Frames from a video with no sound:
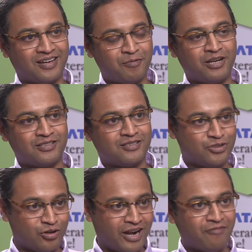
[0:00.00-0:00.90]
I mean, it's
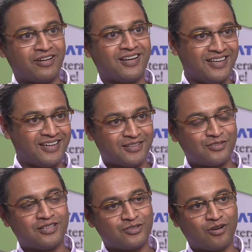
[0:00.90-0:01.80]
geographically,
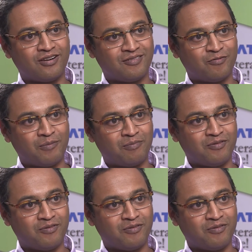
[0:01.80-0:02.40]
it's all one